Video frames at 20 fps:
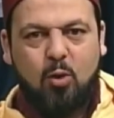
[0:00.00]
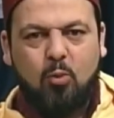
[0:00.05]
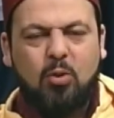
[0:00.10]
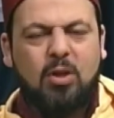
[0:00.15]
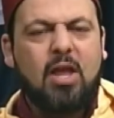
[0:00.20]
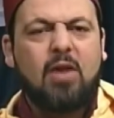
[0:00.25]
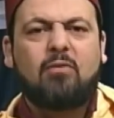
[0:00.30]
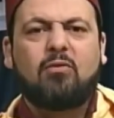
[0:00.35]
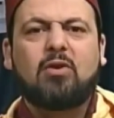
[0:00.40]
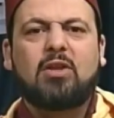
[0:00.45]

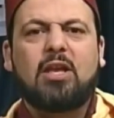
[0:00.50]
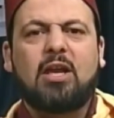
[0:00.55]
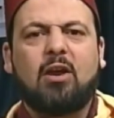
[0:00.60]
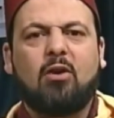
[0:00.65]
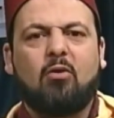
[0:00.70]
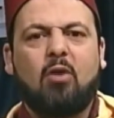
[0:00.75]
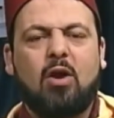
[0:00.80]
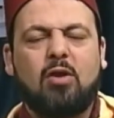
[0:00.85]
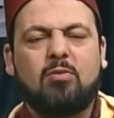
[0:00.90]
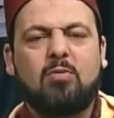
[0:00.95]
with everything
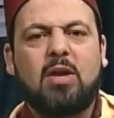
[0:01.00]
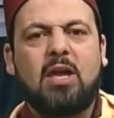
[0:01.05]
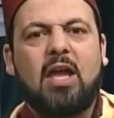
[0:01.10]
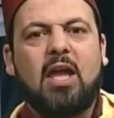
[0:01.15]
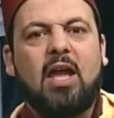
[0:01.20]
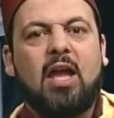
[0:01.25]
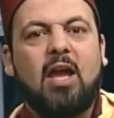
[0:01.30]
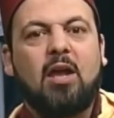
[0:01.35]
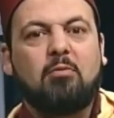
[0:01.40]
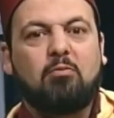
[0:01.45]
around me,
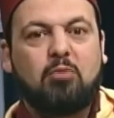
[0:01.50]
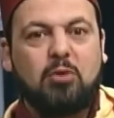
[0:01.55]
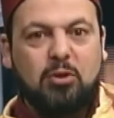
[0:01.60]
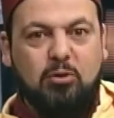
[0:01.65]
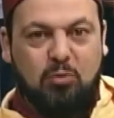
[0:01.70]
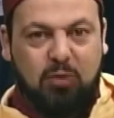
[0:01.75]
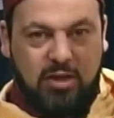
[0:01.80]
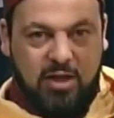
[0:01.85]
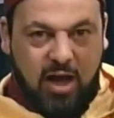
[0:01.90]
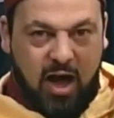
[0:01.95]
and
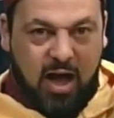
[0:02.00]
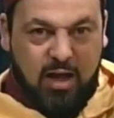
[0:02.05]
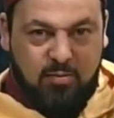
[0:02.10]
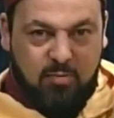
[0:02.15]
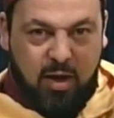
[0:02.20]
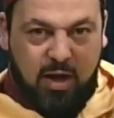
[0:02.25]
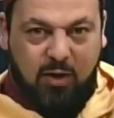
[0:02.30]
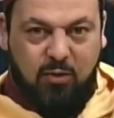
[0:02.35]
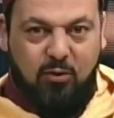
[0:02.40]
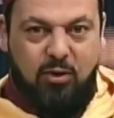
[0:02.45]
peace with God,
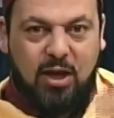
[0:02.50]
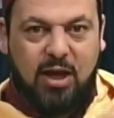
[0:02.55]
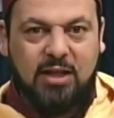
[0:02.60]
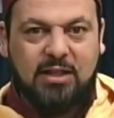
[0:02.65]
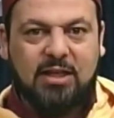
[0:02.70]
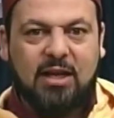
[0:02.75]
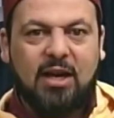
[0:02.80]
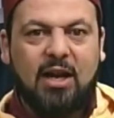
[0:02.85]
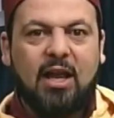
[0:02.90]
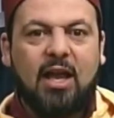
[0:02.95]
my
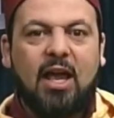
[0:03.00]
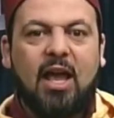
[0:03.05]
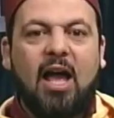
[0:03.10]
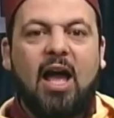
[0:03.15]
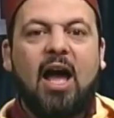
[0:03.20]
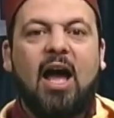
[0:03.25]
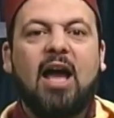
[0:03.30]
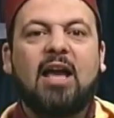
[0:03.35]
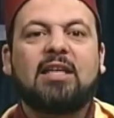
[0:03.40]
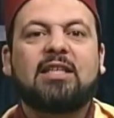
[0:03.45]
Creator,
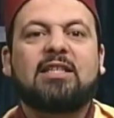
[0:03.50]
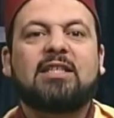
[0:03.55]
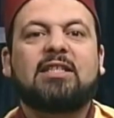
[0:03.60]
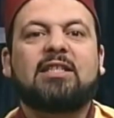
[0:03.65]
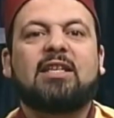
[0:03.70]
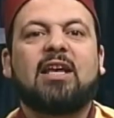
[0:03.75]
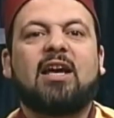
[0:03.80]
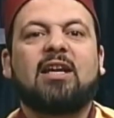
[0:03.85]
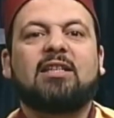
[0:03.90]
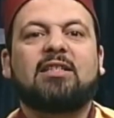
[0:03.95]
I
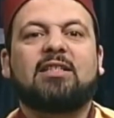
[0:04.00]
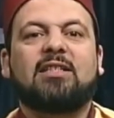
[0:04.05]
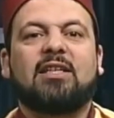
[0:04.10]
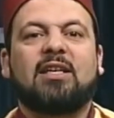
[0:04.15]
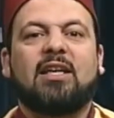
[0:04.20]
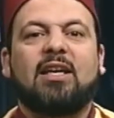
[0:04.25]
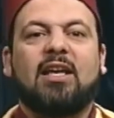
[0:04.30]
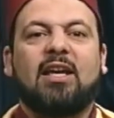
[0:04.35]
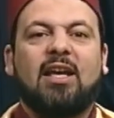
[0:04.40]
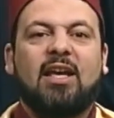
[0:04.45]
start
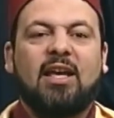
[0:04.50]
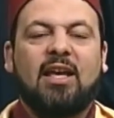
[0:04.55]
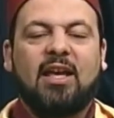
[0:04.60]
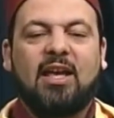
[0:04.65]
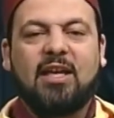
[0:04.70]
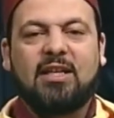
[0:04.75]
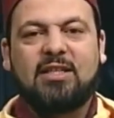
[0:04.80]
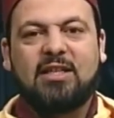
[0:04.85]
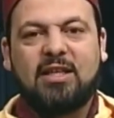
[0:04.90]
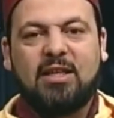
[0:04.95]

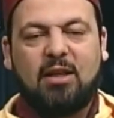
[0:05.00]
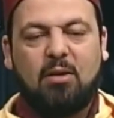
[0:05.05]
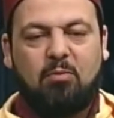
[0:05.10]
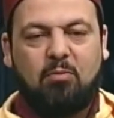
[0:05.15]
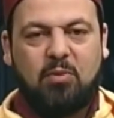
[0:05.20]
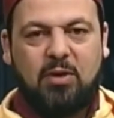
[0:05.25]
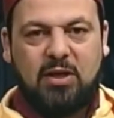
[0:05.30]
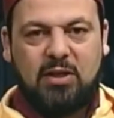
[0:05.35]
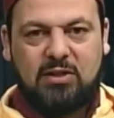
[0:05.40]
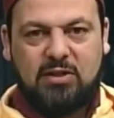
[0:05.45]
getting the
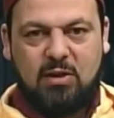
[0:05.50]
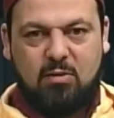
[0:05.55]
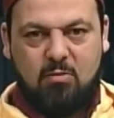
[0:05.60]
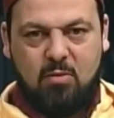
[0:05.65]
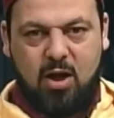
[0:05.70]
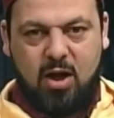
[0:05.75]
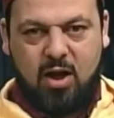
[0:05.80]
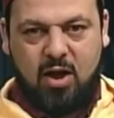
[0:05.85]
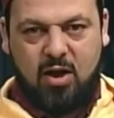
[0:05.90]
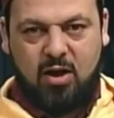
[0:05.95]
peace in
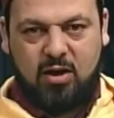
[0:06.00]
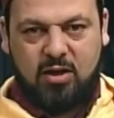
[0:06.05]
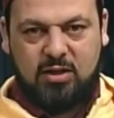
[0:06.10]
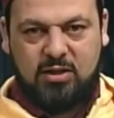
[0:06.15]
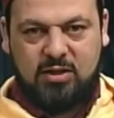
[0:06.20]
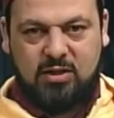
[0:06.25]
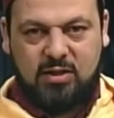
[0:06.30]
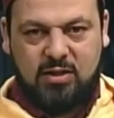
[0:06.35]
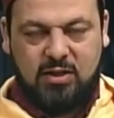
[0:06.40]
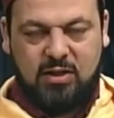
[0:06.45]
my heart
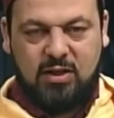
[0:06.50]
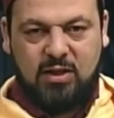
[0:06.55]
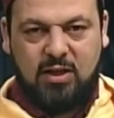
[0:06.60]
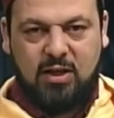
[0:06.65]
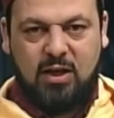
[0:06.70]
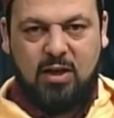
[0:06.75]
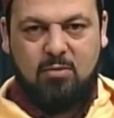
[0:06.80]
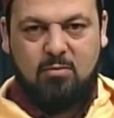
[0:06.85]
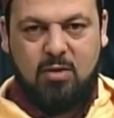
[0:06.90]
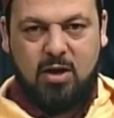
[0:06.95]

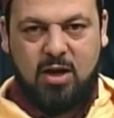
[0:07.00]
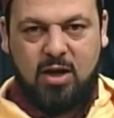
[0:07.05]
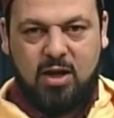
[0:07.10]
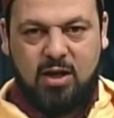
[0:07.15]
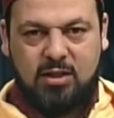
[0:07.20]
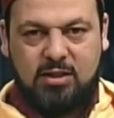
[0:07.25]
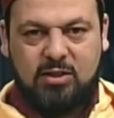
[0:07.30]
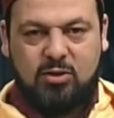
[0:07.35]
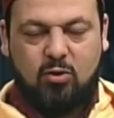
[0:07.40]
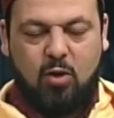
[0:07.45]
in my
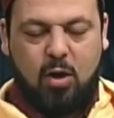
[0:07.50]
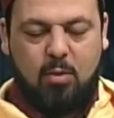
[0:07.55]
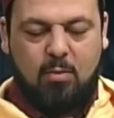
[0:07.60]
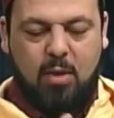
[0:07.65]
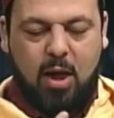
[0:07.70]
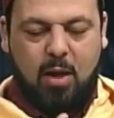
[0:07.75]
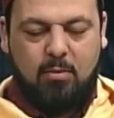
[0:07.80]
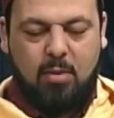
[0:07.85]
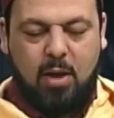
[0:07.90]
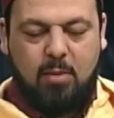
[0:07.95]
heart so I'm,
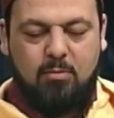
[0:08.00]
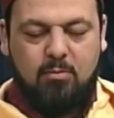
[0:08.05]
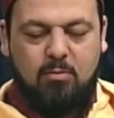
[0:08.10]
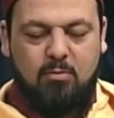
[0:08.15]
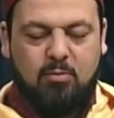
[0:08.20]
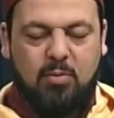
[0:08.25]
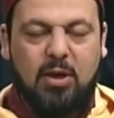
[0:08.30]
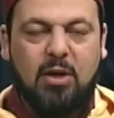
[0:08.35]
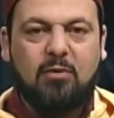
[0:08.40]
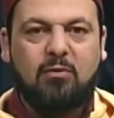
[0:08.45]
I'm, I'm
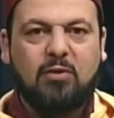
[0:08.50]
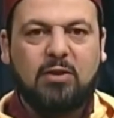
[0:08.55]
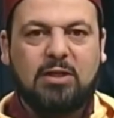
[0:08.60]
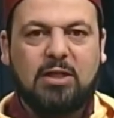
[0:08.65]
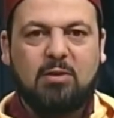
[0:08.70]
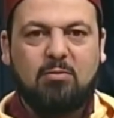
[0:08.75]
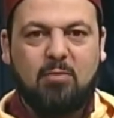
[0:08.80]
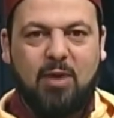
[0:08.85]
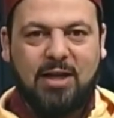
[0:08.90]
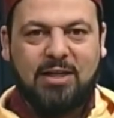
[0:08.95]

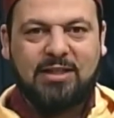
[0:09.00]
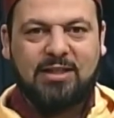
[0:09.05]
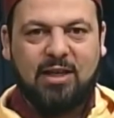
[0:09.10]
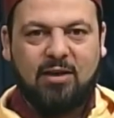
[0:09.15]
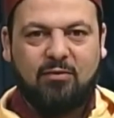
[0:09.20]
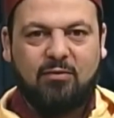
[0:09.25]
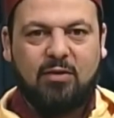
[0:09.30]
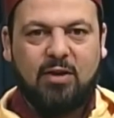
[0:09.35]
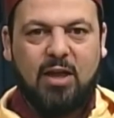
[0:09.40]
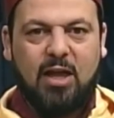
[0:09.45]
benefiting
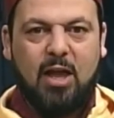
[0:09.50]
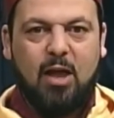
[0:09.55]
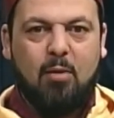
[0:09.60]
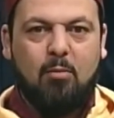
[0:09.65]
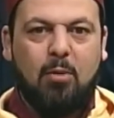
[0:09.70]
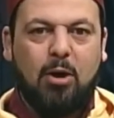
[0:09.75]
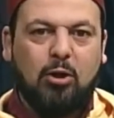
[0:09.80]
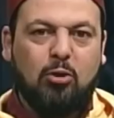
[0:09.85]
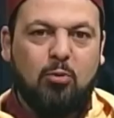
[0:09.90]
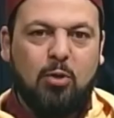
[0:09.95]
myself
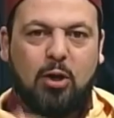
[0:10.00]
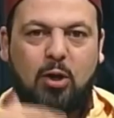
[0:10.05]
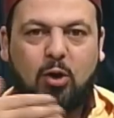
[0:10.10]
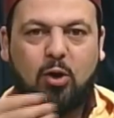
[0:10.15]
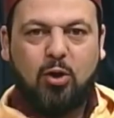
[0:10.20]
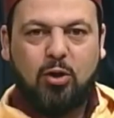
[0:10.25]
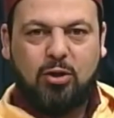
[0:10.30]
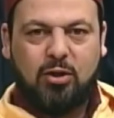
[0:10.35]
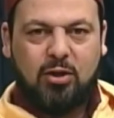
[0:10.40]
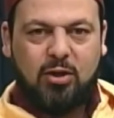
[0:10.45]
by doing
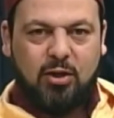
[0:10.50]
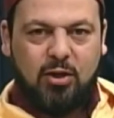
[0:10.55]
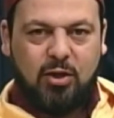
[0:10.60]
good